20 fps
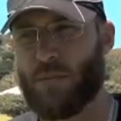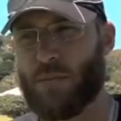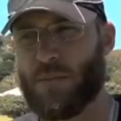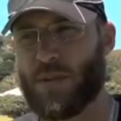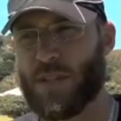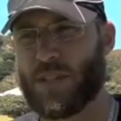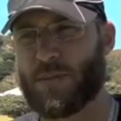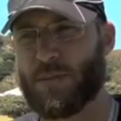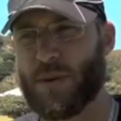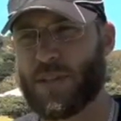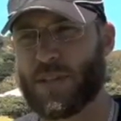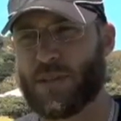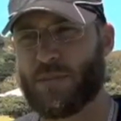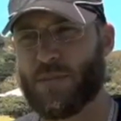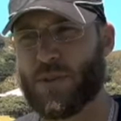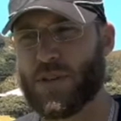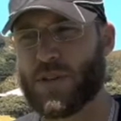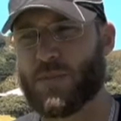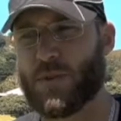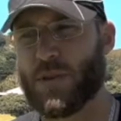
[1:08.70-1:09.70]
Test match in
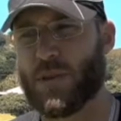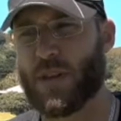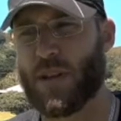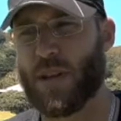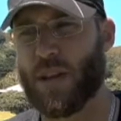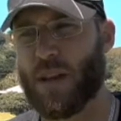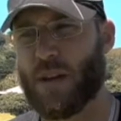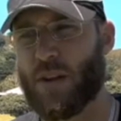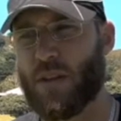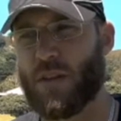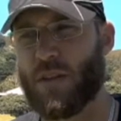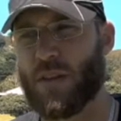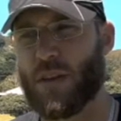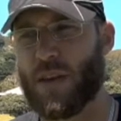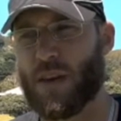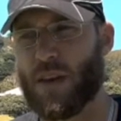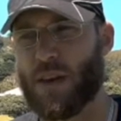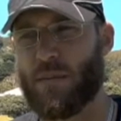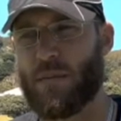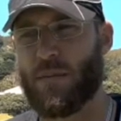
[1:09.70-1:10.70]
Brisbane, and I
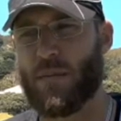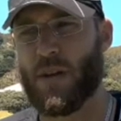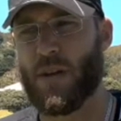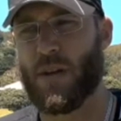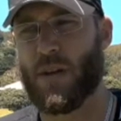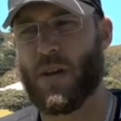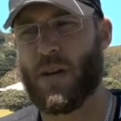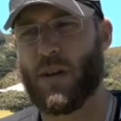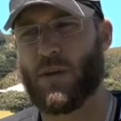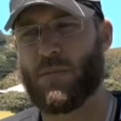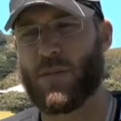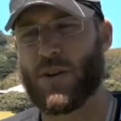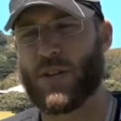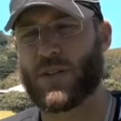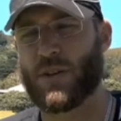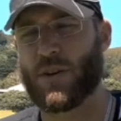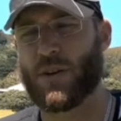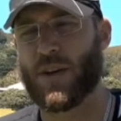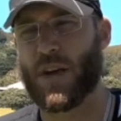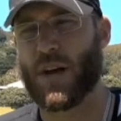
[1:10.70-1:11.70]
think being
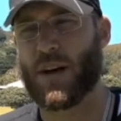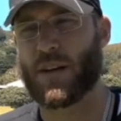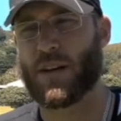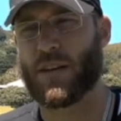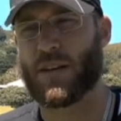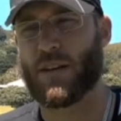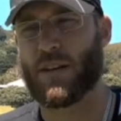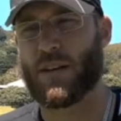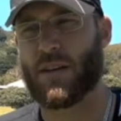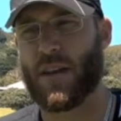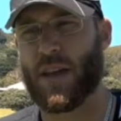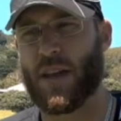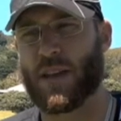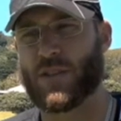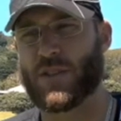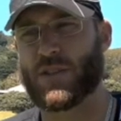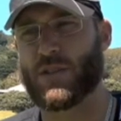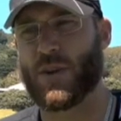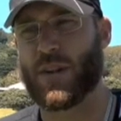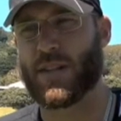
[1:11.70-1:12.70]
so young and
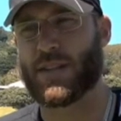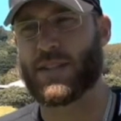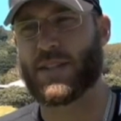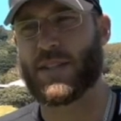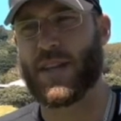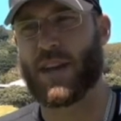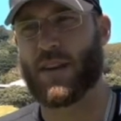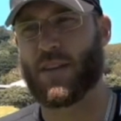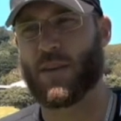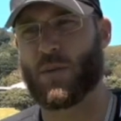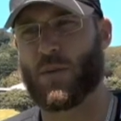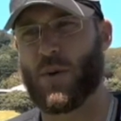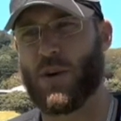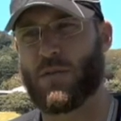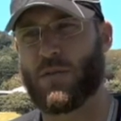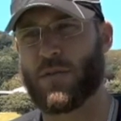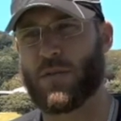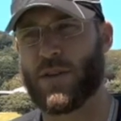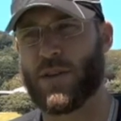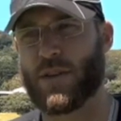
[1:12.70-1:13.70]
still understanding the
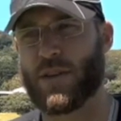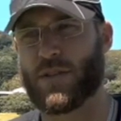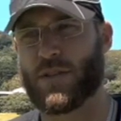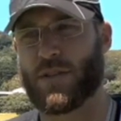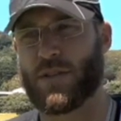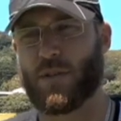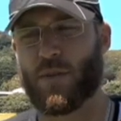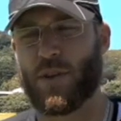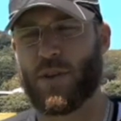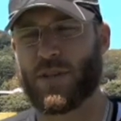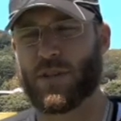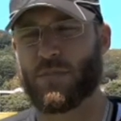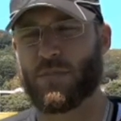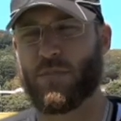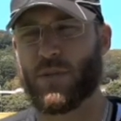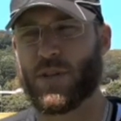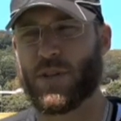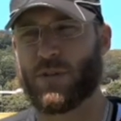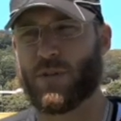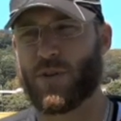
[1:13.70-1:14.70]
rivalry, it still has
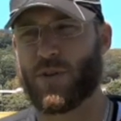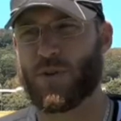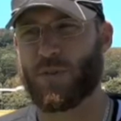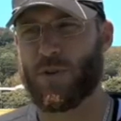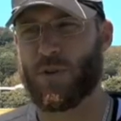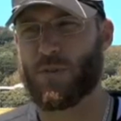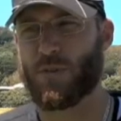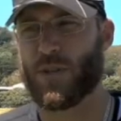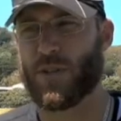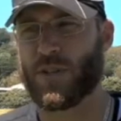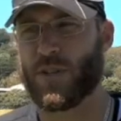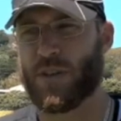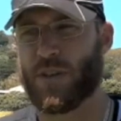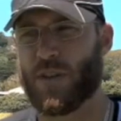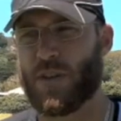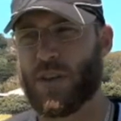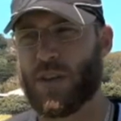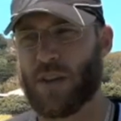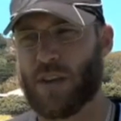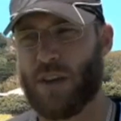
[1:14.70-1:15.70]
pretty special memories, and I
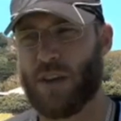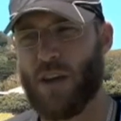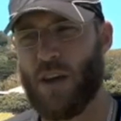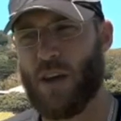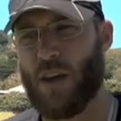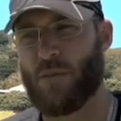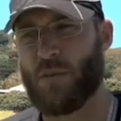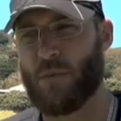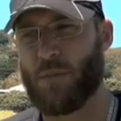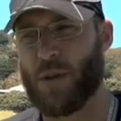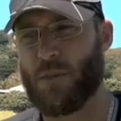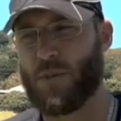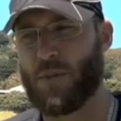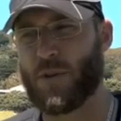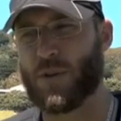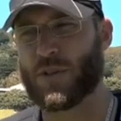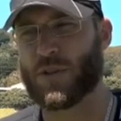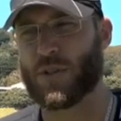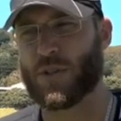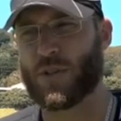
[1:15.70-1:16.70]
think for me
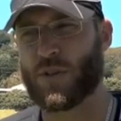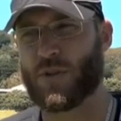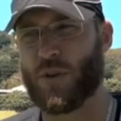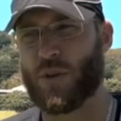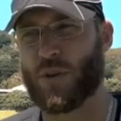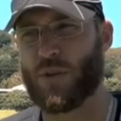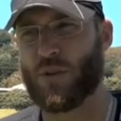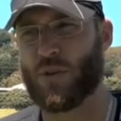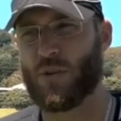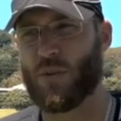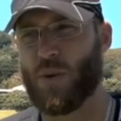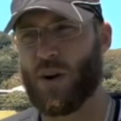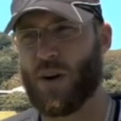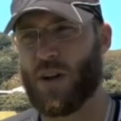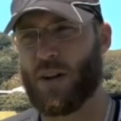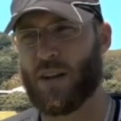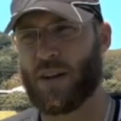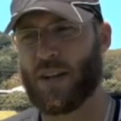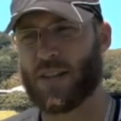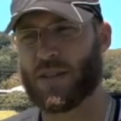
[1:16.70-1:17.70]
personally, trying to do
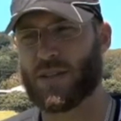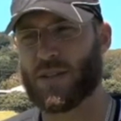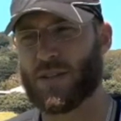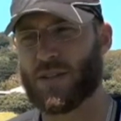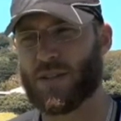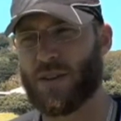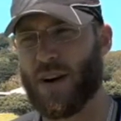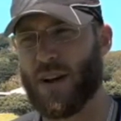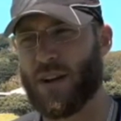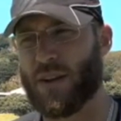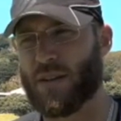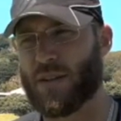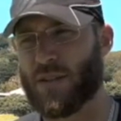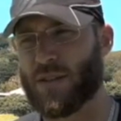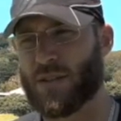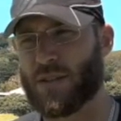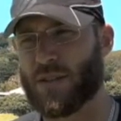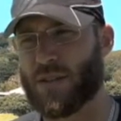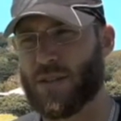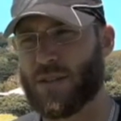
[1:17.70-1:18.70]
well against Australia
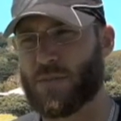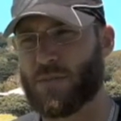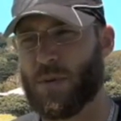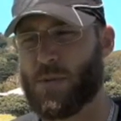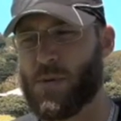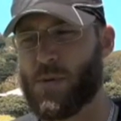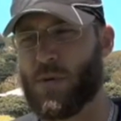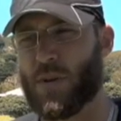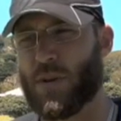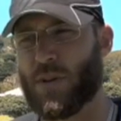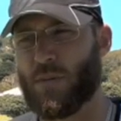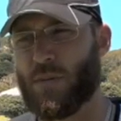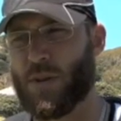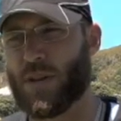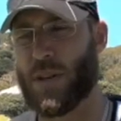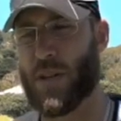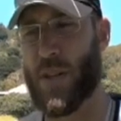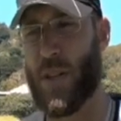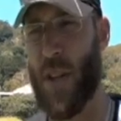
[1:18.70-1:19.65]
is probably one of the biggest